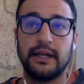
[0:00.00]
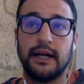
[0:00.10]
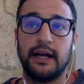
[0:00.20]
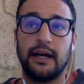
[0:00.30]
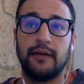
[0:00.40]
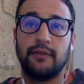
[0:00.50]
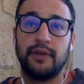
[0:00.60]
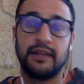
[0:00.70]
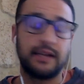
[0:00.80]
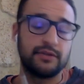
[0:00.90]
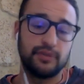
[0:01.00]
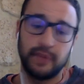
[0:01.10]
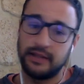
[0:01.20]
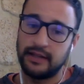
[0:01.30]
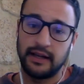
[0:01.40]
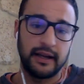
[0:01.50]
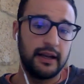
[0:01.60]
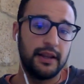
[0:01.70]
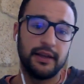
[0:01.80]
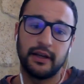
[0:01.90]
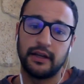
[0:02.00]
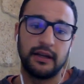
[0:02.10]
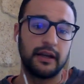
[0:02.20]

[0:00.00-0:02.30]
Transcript: When it comes to mental health, again,